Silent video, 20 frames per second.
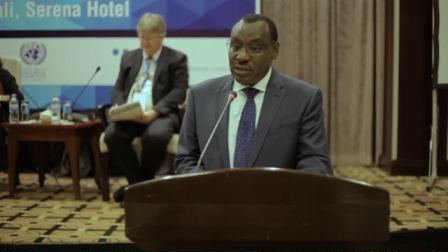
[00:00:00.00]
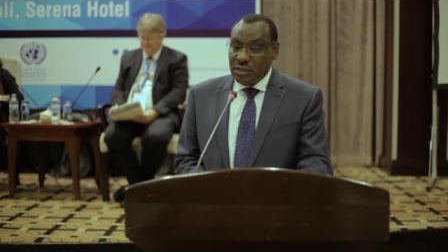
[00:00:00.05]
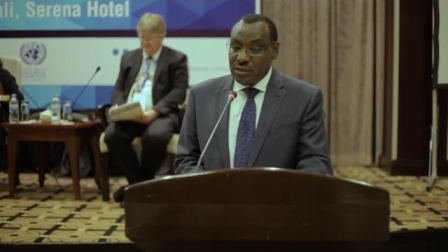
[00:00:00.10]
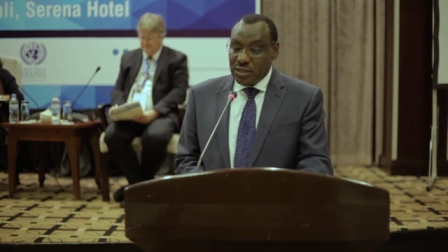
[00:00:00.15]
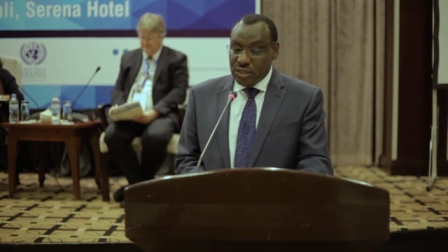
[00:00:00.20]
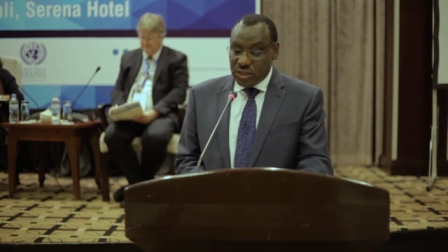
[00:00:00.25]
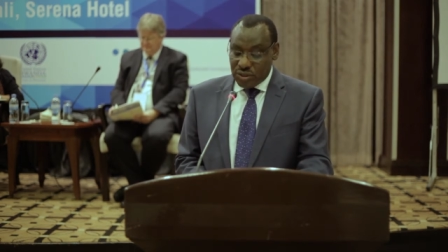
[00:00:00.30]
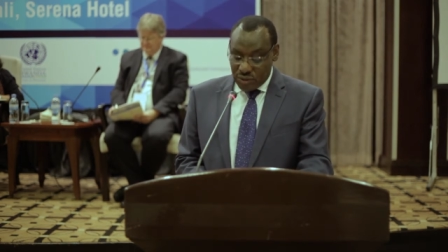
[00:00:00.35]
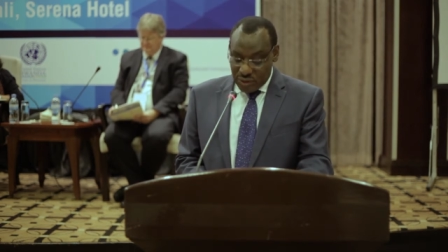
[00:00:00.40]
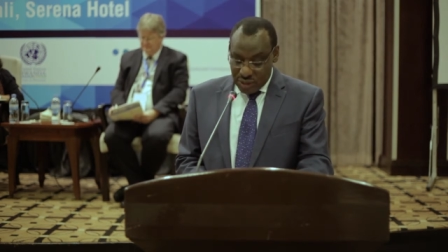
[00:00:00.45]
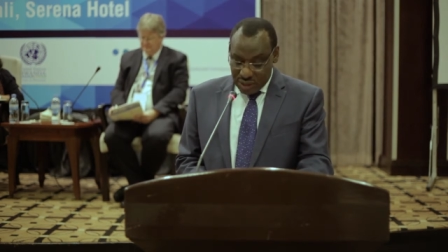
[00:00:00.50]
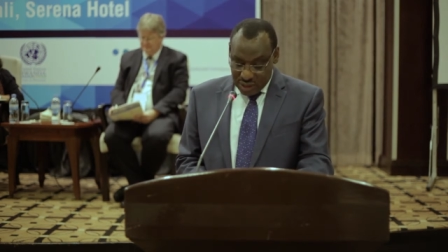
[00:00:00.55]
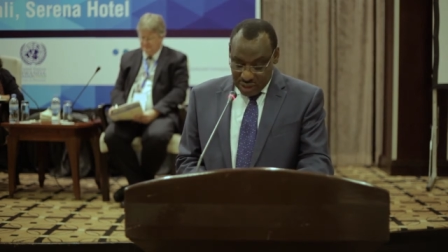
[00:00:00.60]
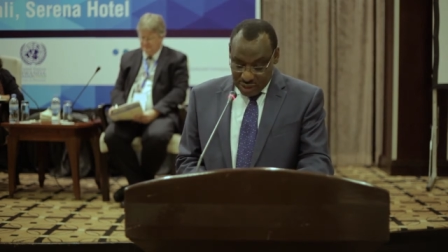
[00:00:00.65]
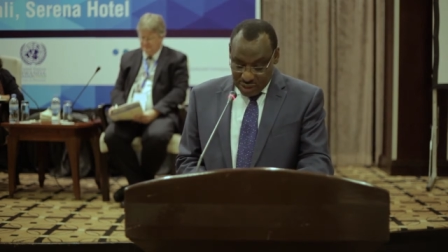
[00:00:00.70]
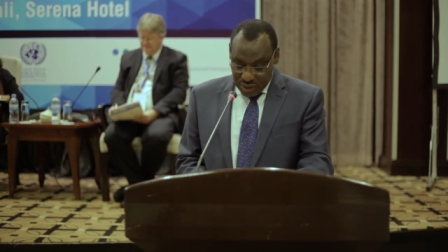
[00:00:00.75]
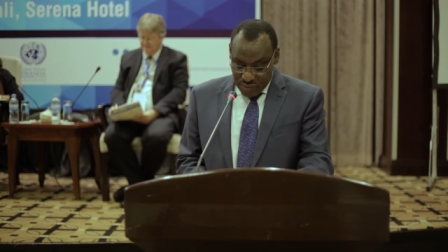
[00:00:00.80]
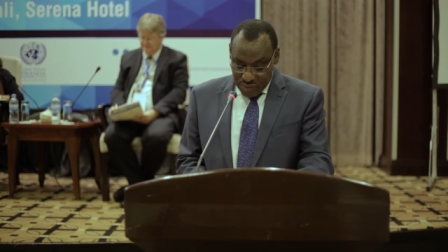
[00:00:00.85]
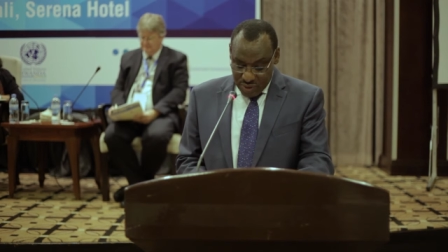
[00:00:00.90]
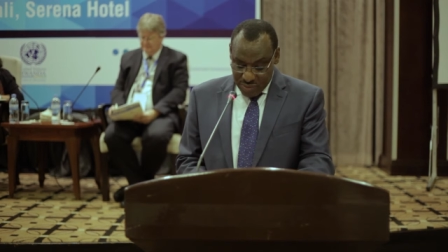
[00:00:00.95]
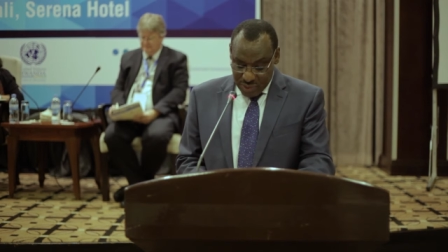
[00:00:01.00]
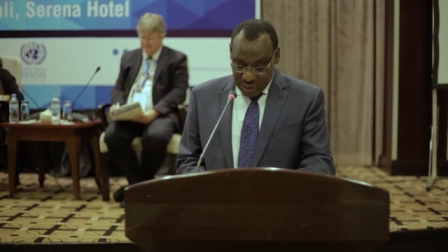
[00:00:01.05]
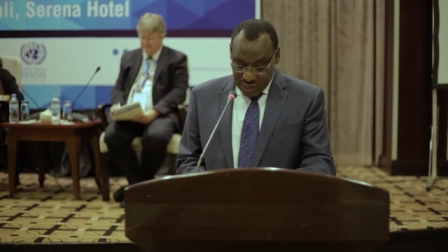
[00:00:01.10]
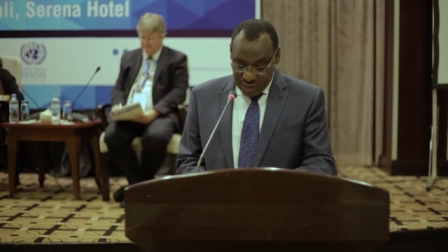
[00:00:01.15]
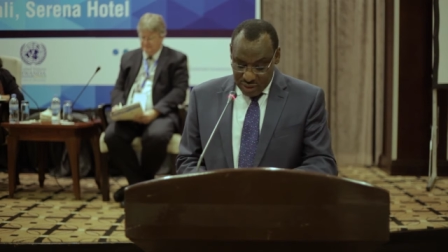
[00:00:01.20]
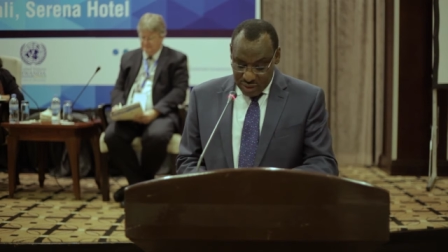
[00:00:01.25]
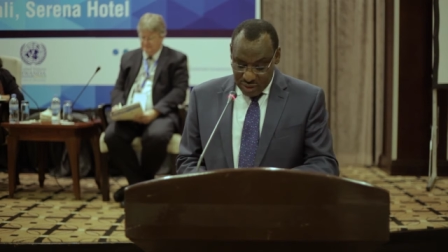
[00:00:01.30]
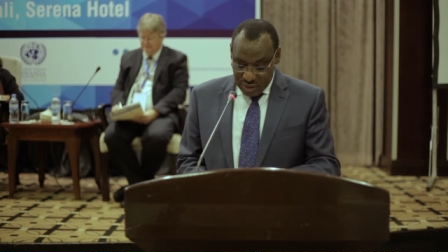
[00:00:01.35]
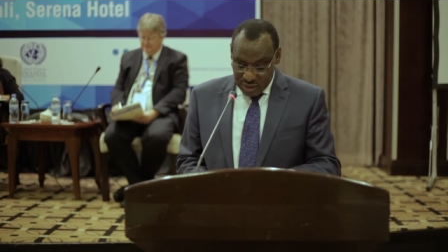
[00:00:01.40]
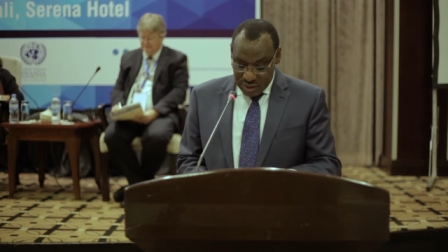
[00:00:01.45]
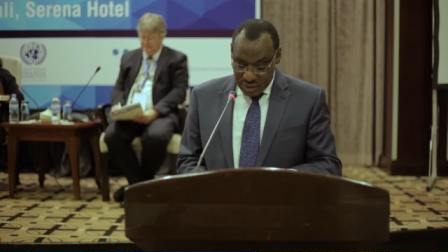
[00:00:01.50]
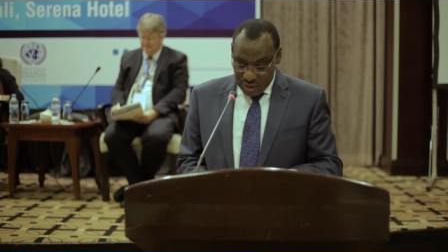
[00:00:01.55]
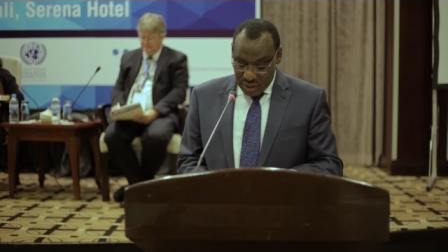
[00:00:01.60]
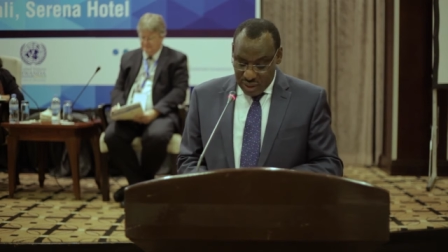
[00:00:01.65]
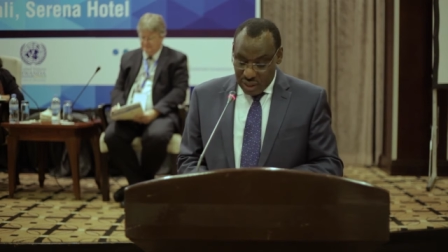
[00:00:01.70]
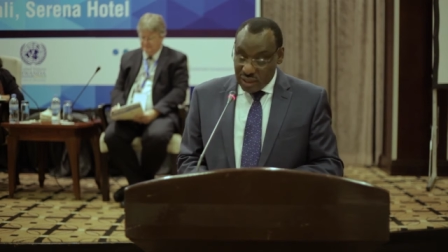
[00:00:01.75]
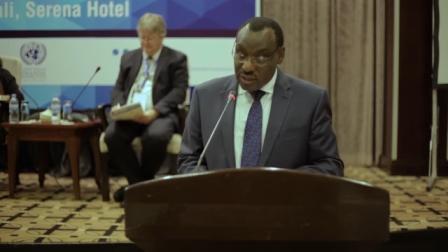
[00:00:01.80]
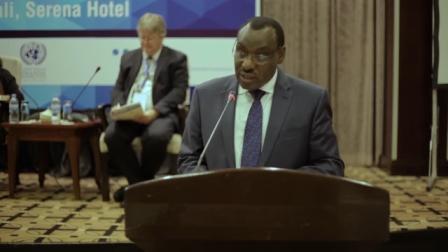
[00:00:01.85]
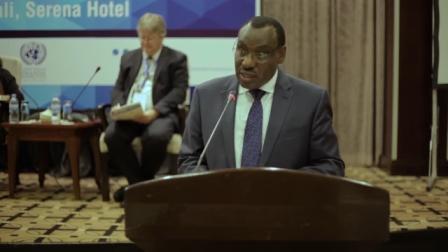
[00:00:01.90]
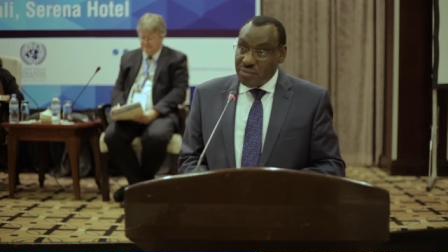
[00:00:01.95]
it is showing that the women
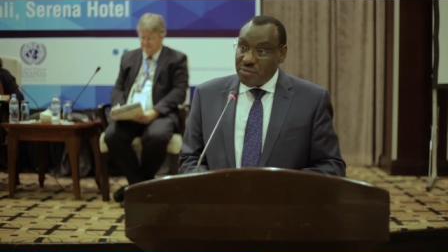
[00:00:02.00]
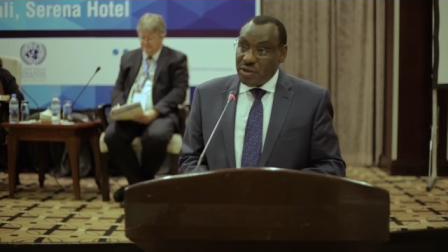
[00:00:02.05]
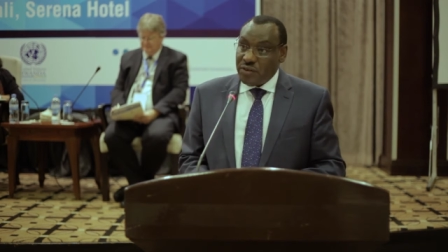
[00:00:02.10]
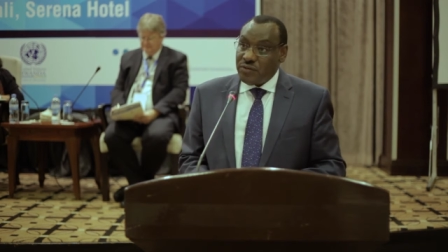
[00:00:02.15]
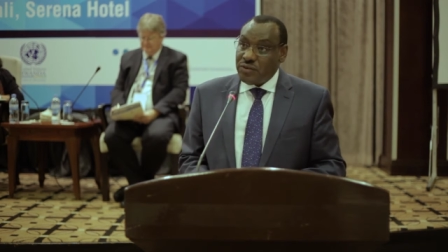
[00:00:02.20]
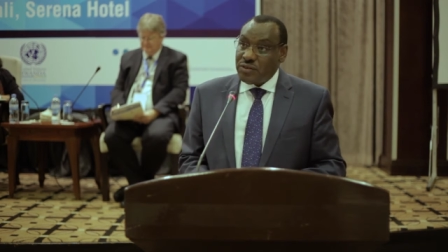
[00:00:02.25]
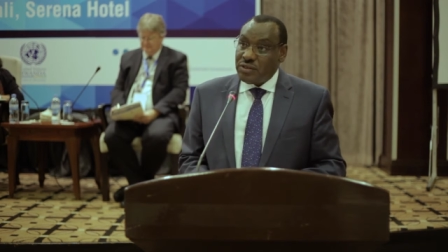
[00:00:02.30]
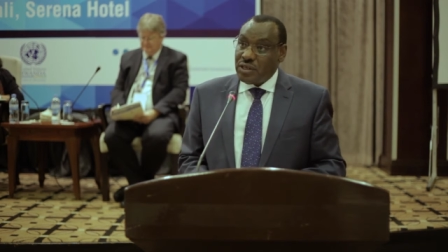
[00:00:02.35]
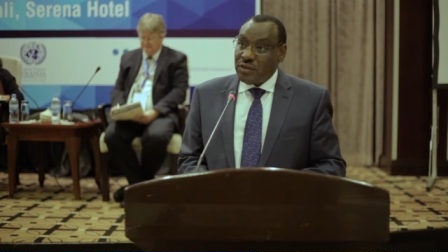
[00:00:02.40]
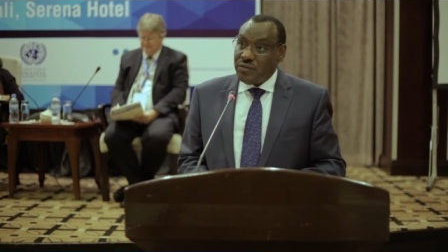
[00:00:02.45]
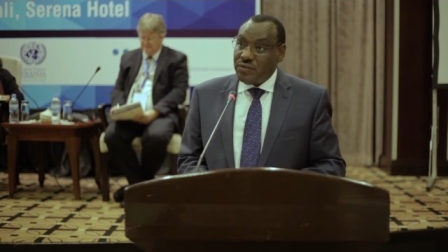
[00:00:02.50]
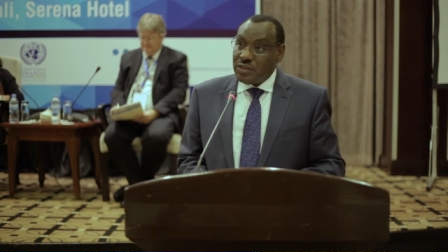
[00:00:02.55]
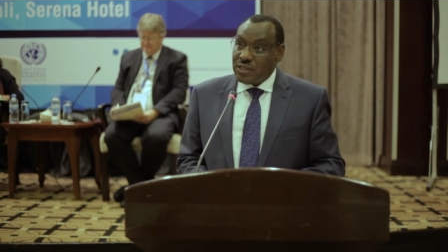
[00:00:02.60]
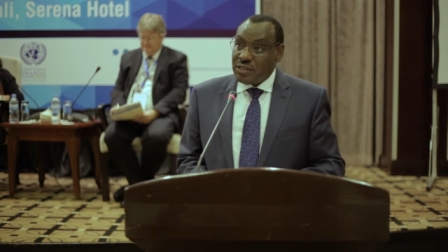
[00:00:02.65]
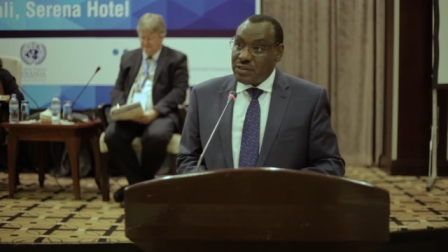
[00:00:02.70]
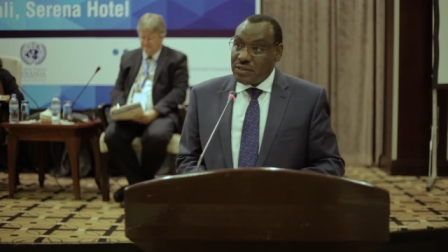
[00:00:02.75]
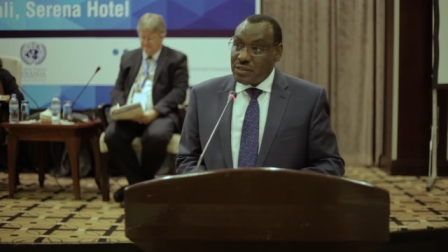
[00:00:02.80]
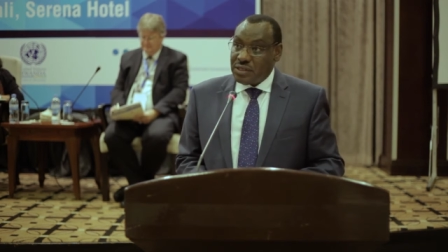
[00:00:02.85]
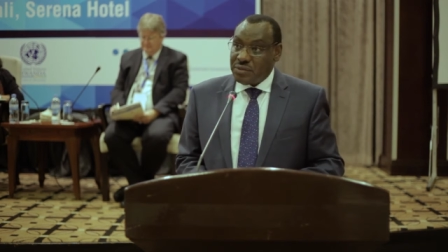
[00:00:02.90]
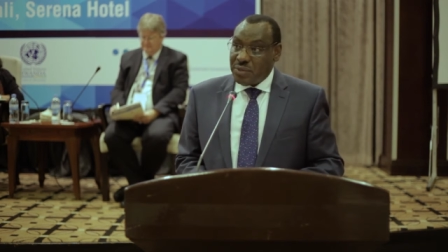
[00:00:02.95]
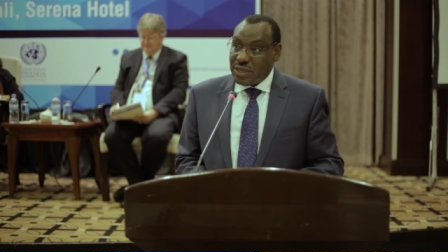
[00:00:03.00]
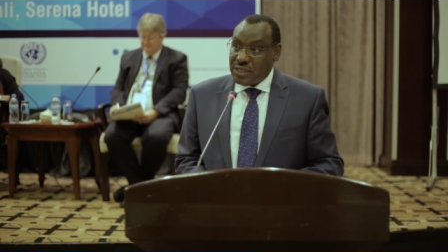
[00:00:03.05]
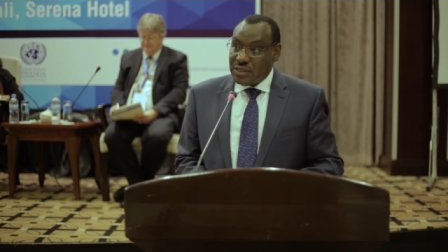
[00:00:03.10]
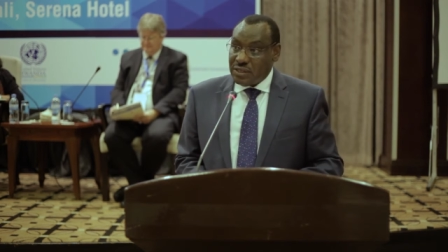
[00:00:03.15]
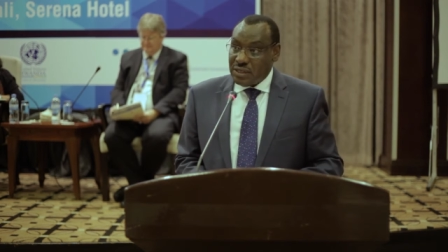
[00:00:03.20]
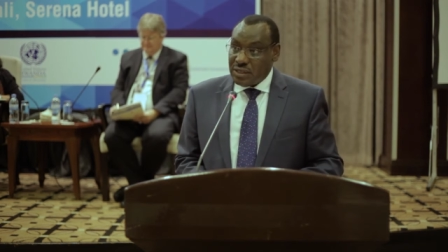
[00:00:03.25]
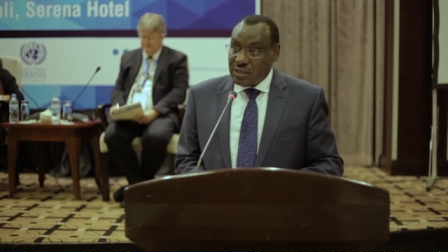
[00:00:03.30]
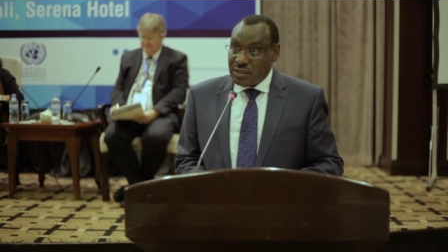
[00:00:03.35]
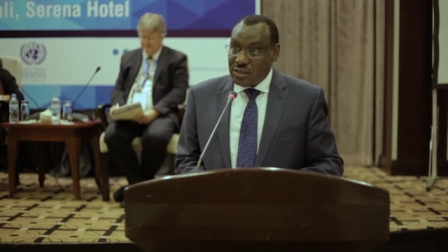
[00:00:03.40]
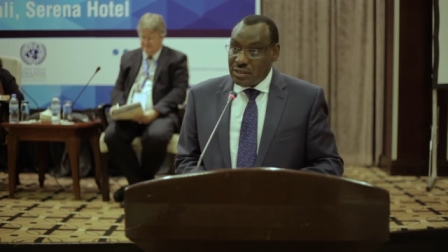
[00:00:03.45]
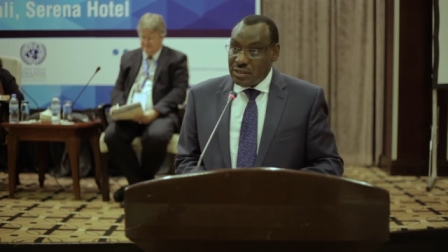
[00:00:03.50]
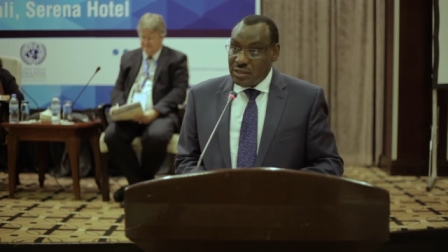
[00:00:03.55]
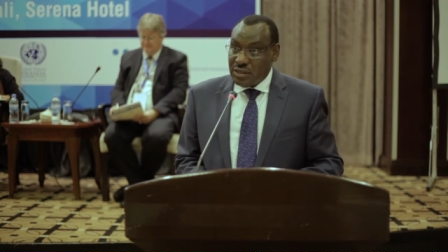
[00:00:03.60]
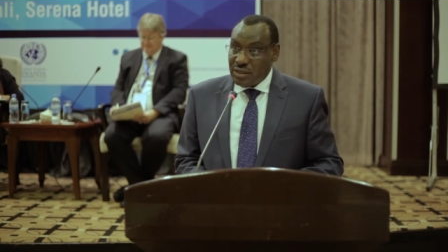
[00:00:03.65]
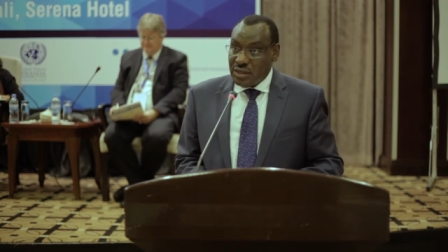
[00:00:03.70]
in the labor force are 46%.